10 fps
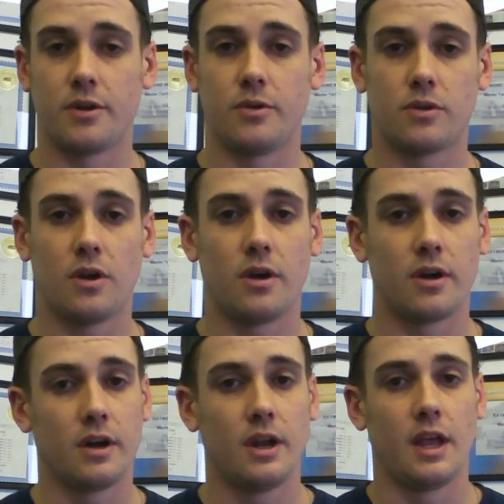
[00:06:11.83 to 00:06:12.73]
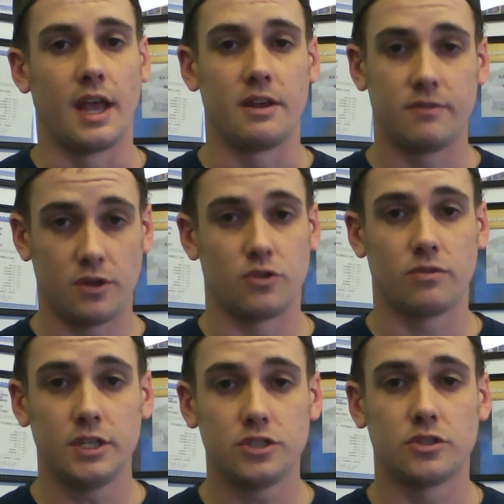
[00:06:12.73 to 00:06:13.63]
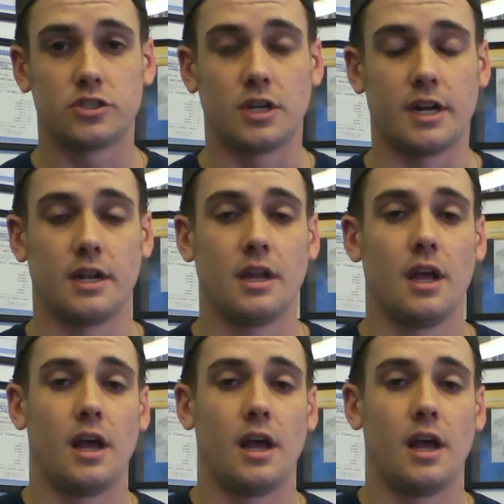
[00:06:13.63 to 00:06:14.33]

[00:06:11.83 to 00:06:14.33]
a new car and you've done your research on it,